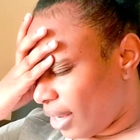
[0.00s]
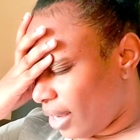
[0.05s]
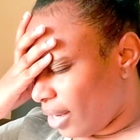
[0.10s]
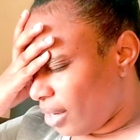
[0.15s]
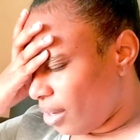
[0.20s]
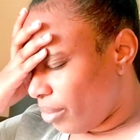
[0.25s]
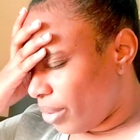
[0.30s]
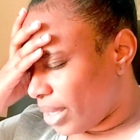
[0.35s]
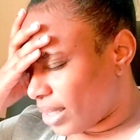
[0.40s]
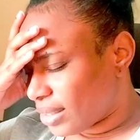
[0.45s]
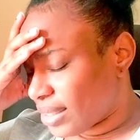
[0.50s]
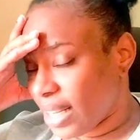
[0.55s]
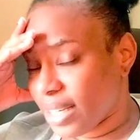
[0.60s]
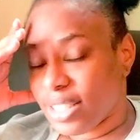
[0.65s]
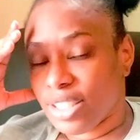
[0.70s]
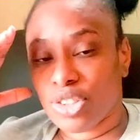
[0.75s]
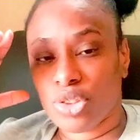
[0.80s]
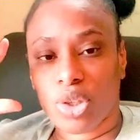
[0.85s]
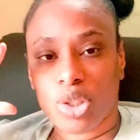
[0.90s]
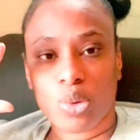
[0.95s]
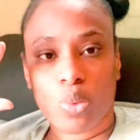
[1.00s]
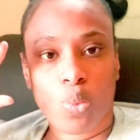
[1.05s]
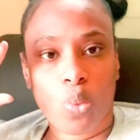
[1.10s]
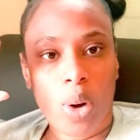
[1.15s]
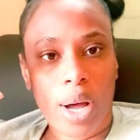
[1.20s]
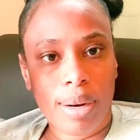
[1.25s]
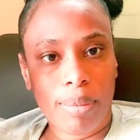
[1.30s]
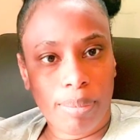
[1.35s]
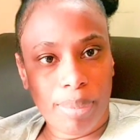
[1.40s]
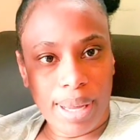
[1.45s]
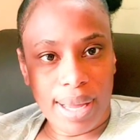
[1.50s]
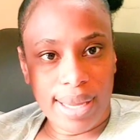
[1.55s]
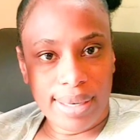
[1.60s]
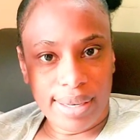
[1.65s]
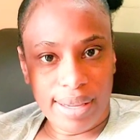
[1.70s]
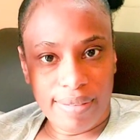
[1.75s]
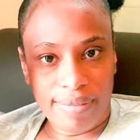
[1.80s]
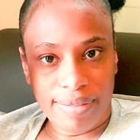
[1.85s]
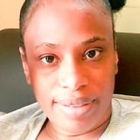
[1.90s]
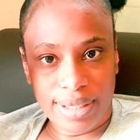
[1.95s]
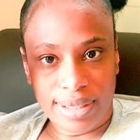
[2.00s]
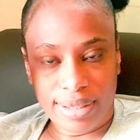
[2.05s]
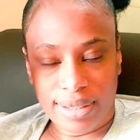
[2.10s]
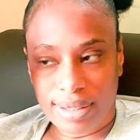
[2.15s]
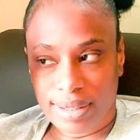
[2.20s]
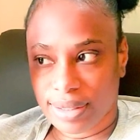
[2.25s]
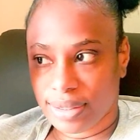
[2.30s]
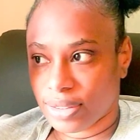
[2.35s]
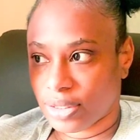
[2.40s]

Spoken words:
Anyways, that is just one part of it.